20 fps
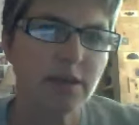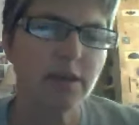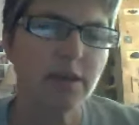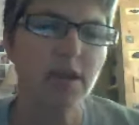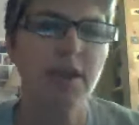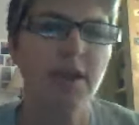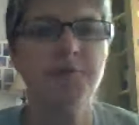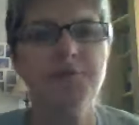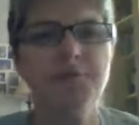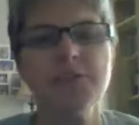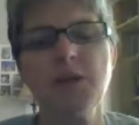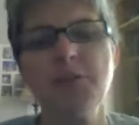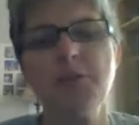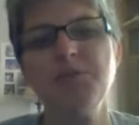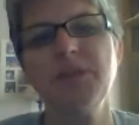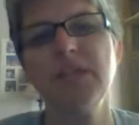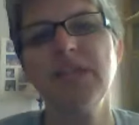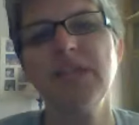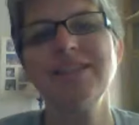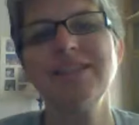If
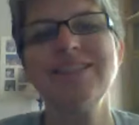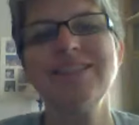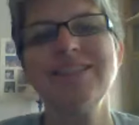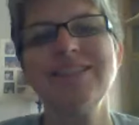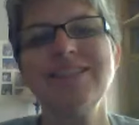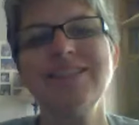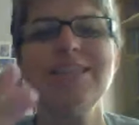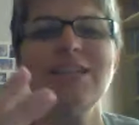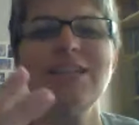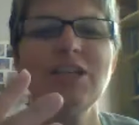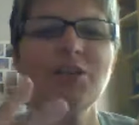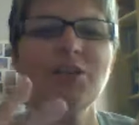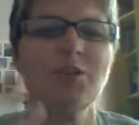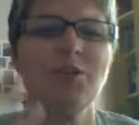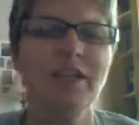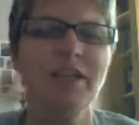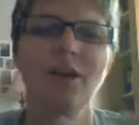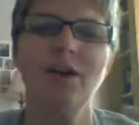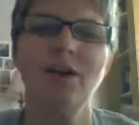something is endearing,